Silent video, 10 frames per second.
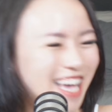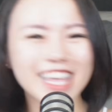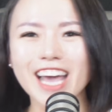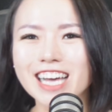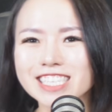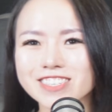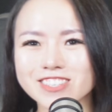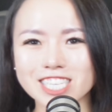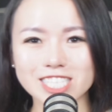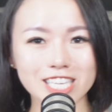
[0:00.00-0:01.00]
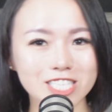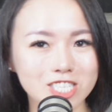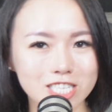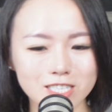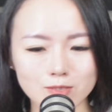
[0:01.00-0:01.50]
Yeah, so
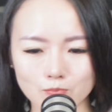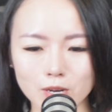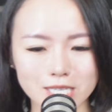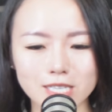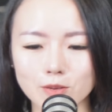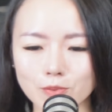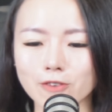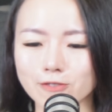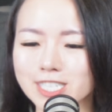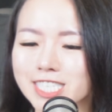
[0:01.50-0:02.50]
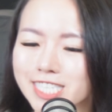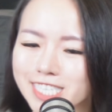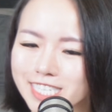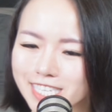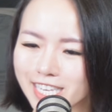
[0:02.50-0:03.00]
it's just personal preference.
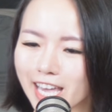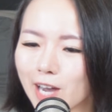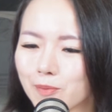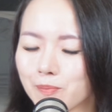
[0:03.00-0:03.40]
Yeah.